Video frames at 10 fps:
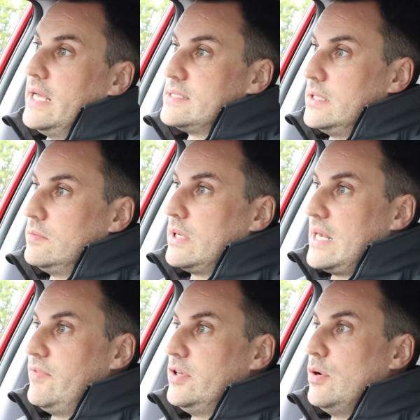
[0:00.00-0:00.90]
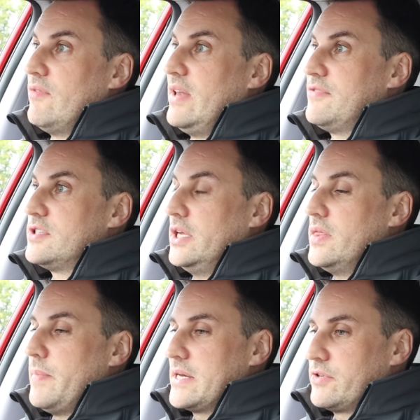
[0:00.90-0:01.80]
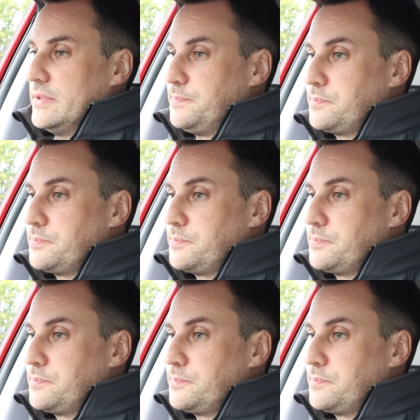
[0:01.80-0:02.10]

as in what level you have left in the battery.